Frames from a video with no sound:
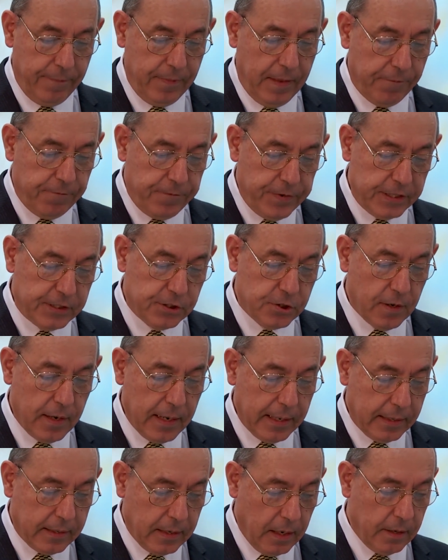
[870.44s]
the
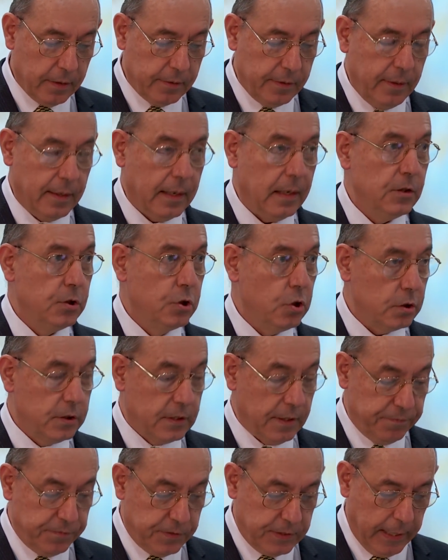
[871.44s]
veteran Cardinal
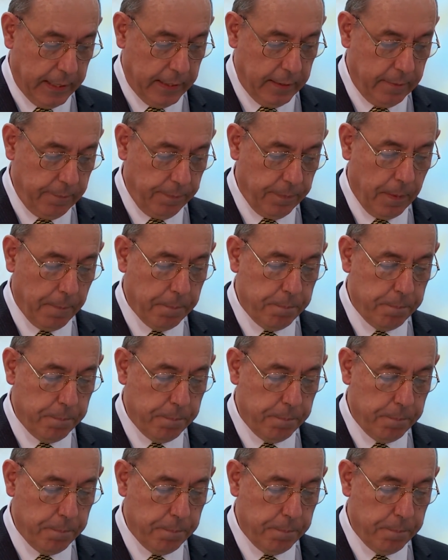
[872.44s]
Joseph Sen,